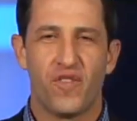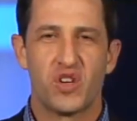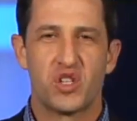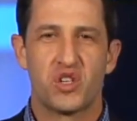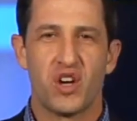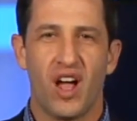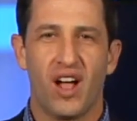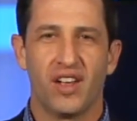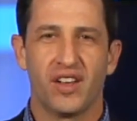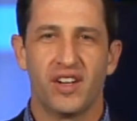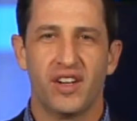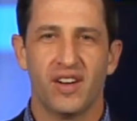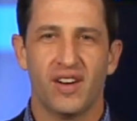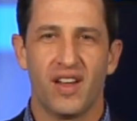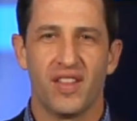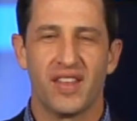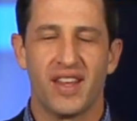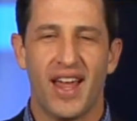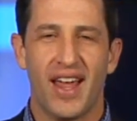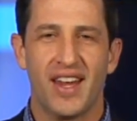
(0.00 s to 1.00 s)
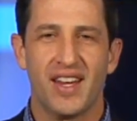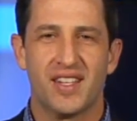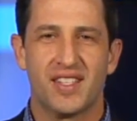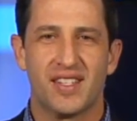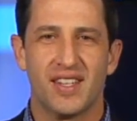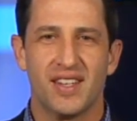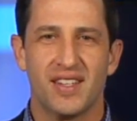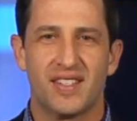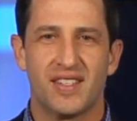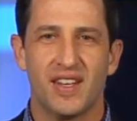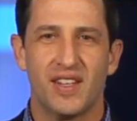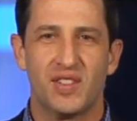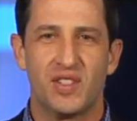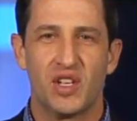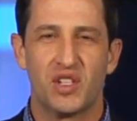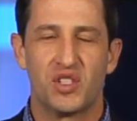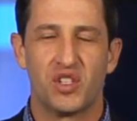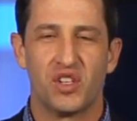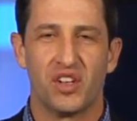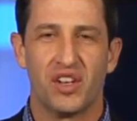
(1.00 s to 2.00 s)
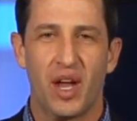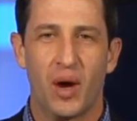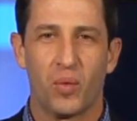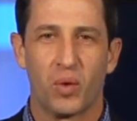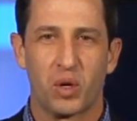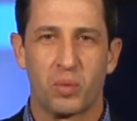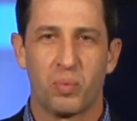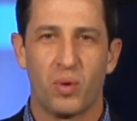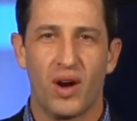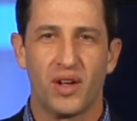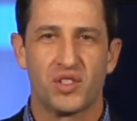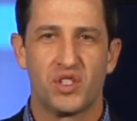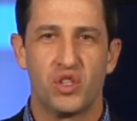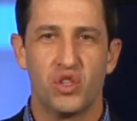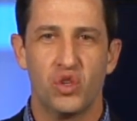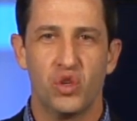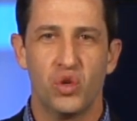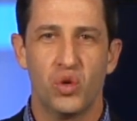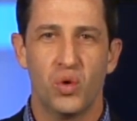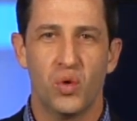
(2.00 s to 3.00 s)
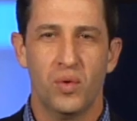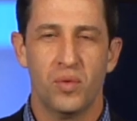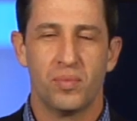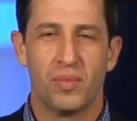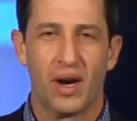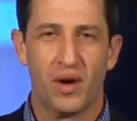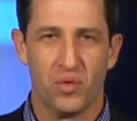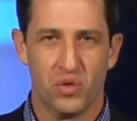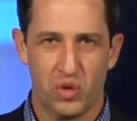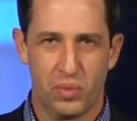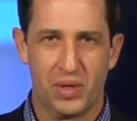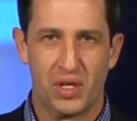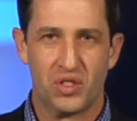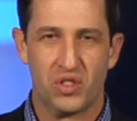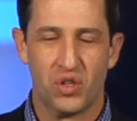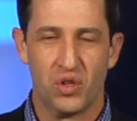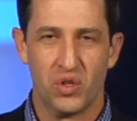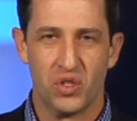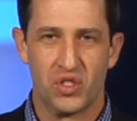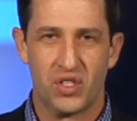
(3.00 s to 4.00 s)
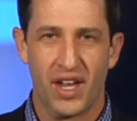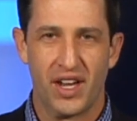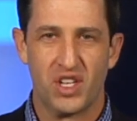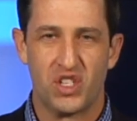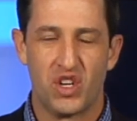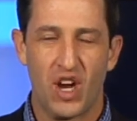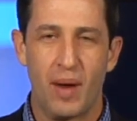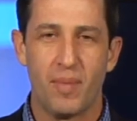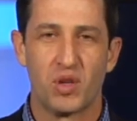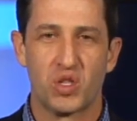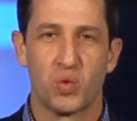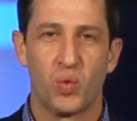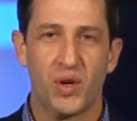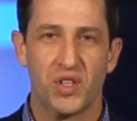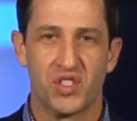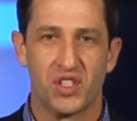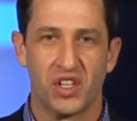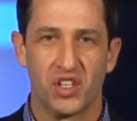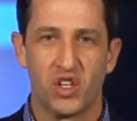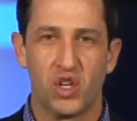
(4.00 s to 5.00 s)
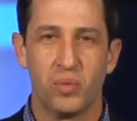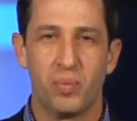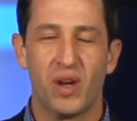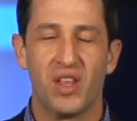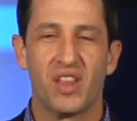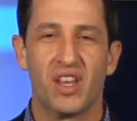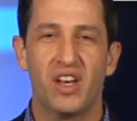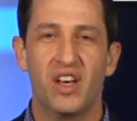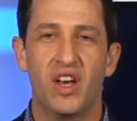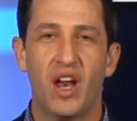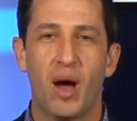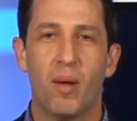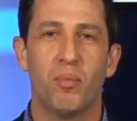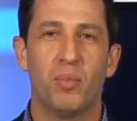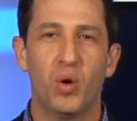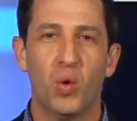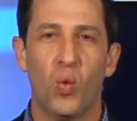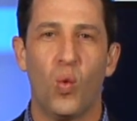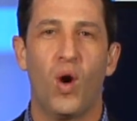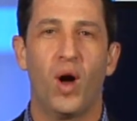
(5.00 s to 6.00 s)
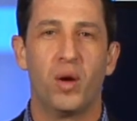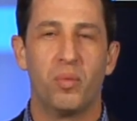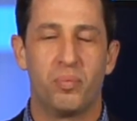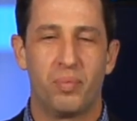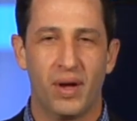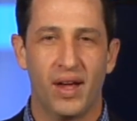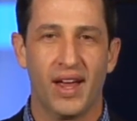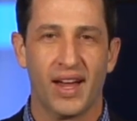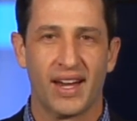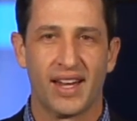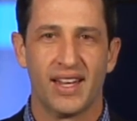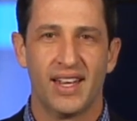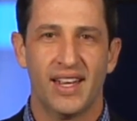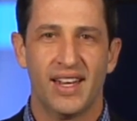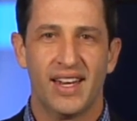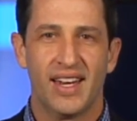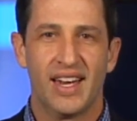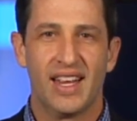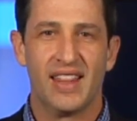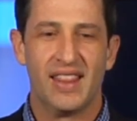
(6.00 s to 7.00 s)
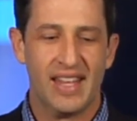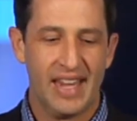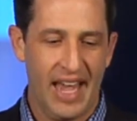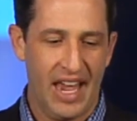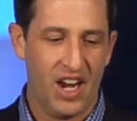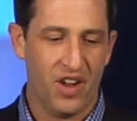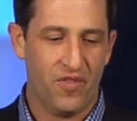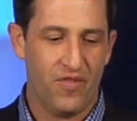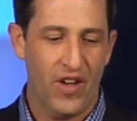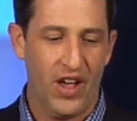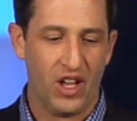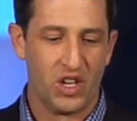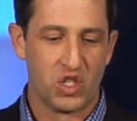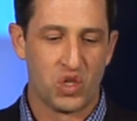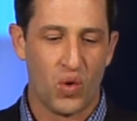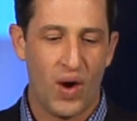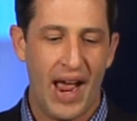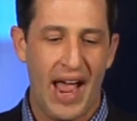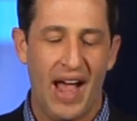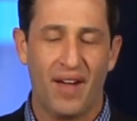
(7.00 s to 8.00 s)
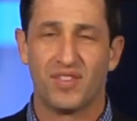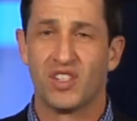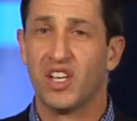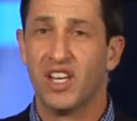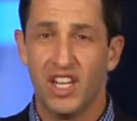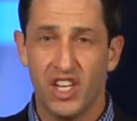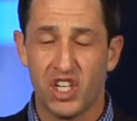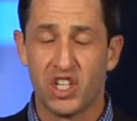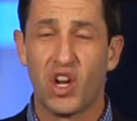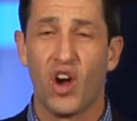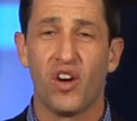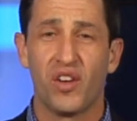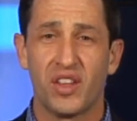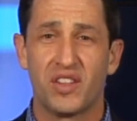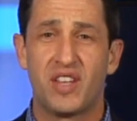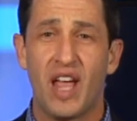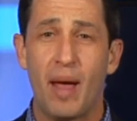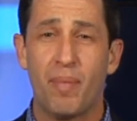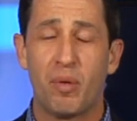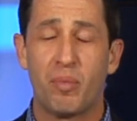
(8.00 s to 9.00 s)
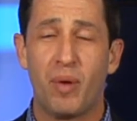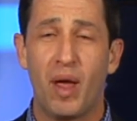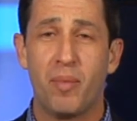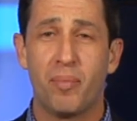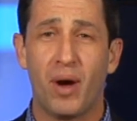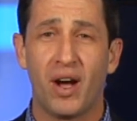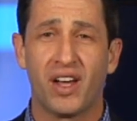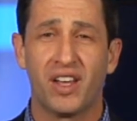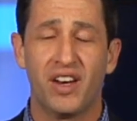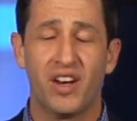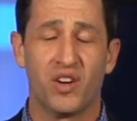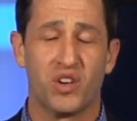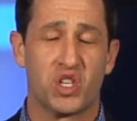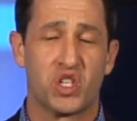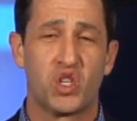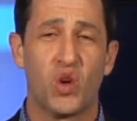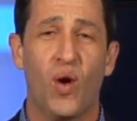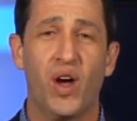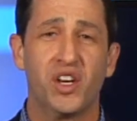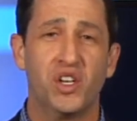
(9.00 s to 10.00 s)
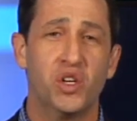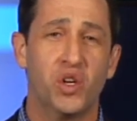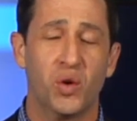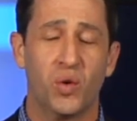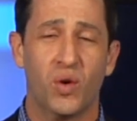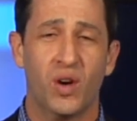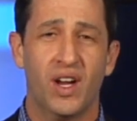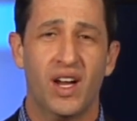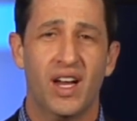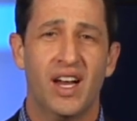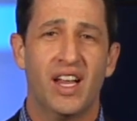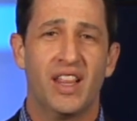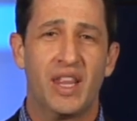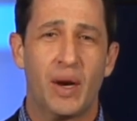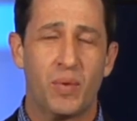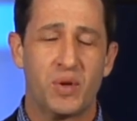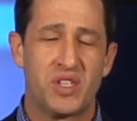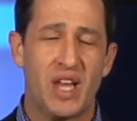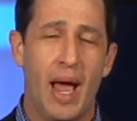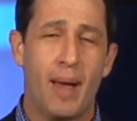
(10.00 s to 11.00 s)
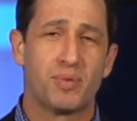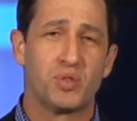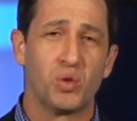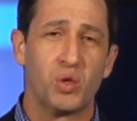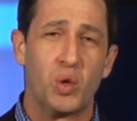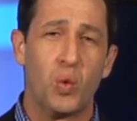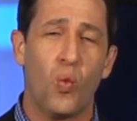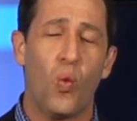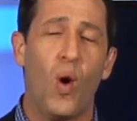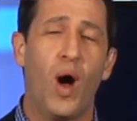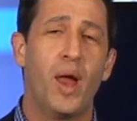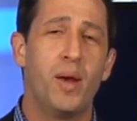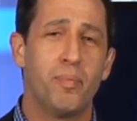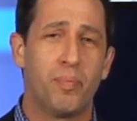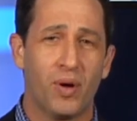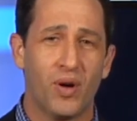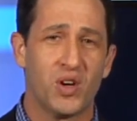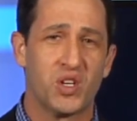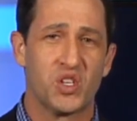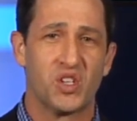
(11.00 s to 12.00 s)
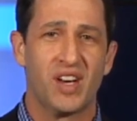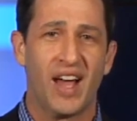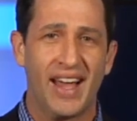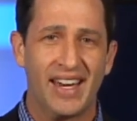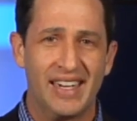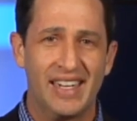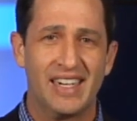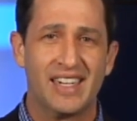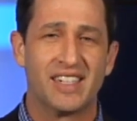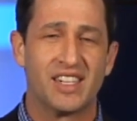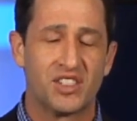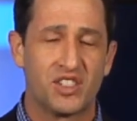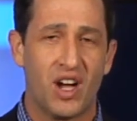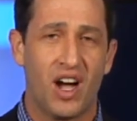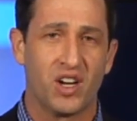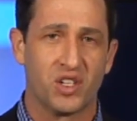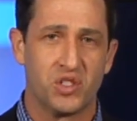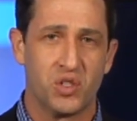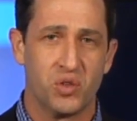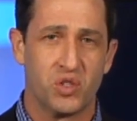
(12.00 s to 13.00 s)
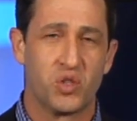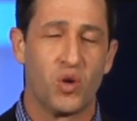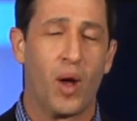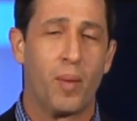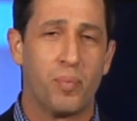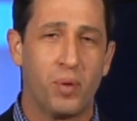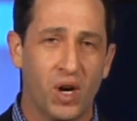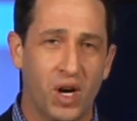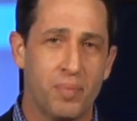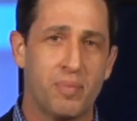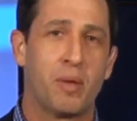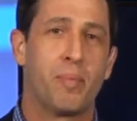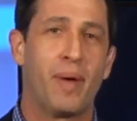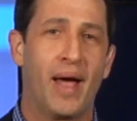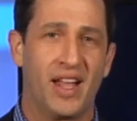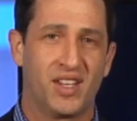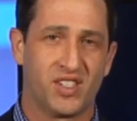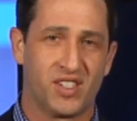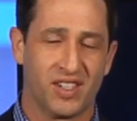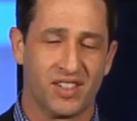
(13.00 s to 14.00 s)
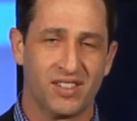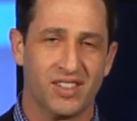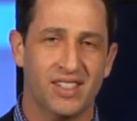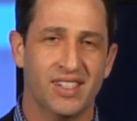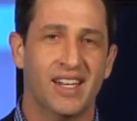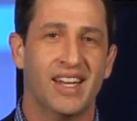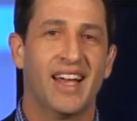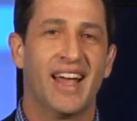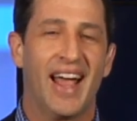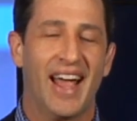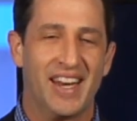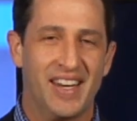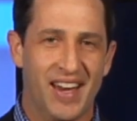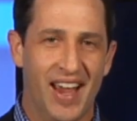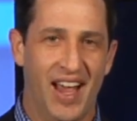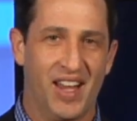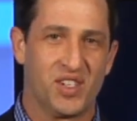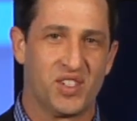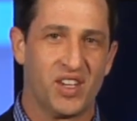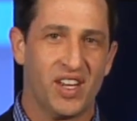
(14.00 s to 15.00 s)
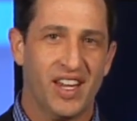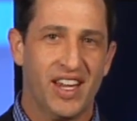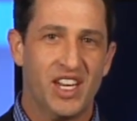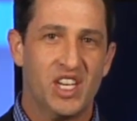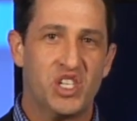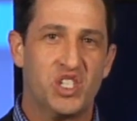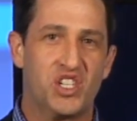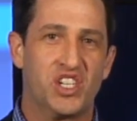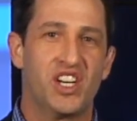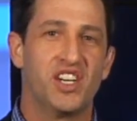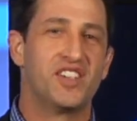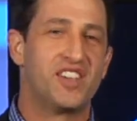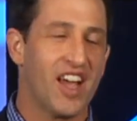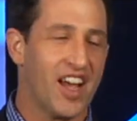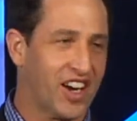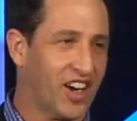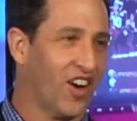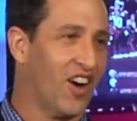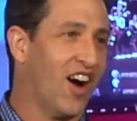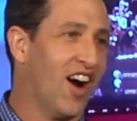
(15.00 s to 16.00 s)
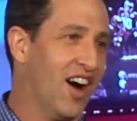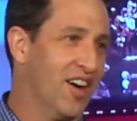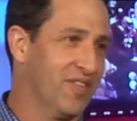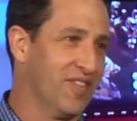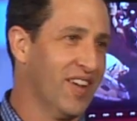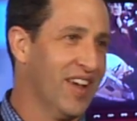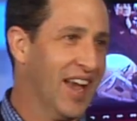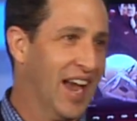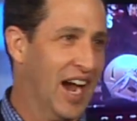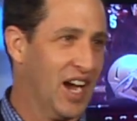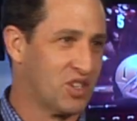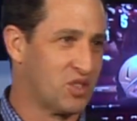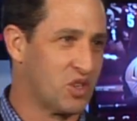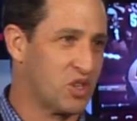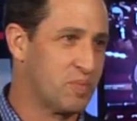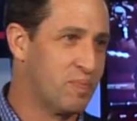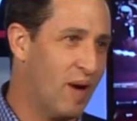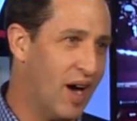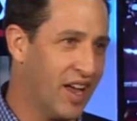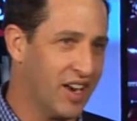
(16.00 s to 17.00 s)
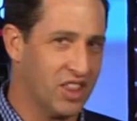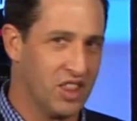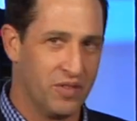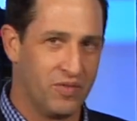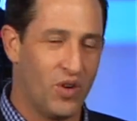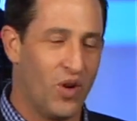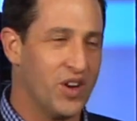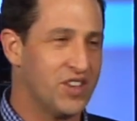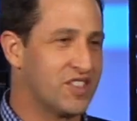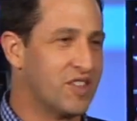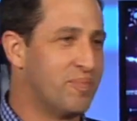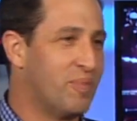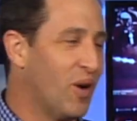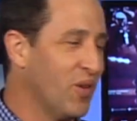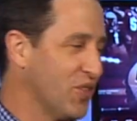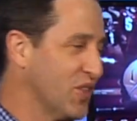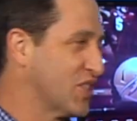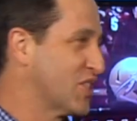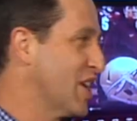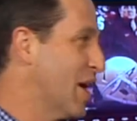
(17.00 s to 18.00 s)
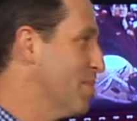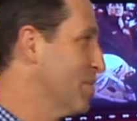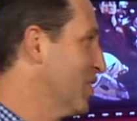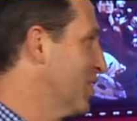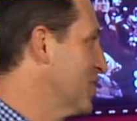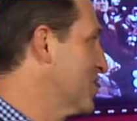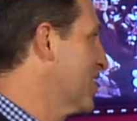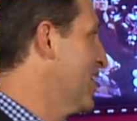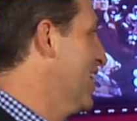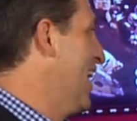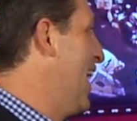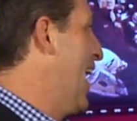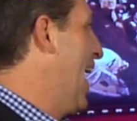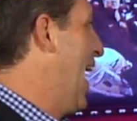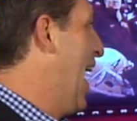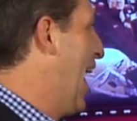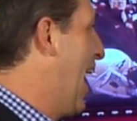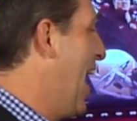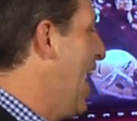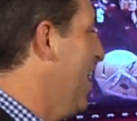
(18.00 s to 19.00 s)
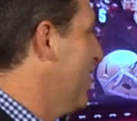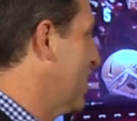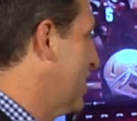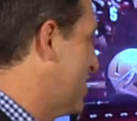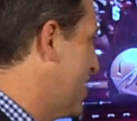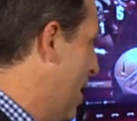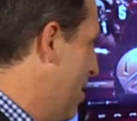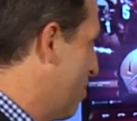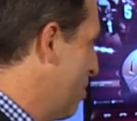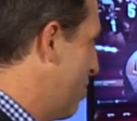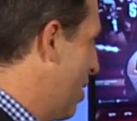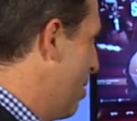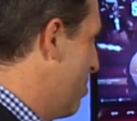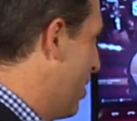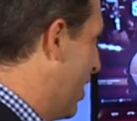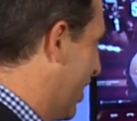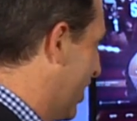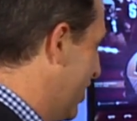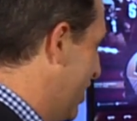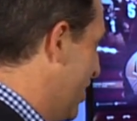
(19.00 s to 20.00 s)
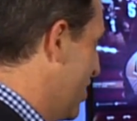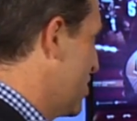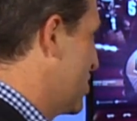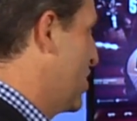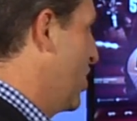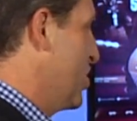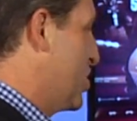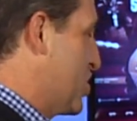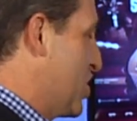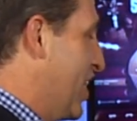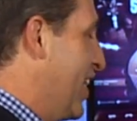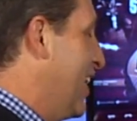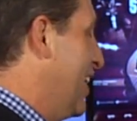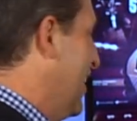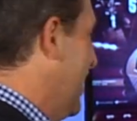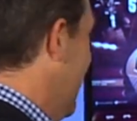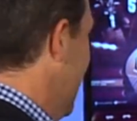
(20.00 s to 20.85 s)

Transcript: Fischel here on the ACC Digital Network, brought to you by Ruby Tuesday. Jameis Winston could be the #1 pick in the NFL draft. He could go to the Tampa Bay Buccaneers, so I knew there was absolutely one person I needed to talk to. So I put up the bat signal, and yes, Gene Deckerhoff has responded, the voice of both the Seminoles and the Tampa Bay Buccaneers. So Gene,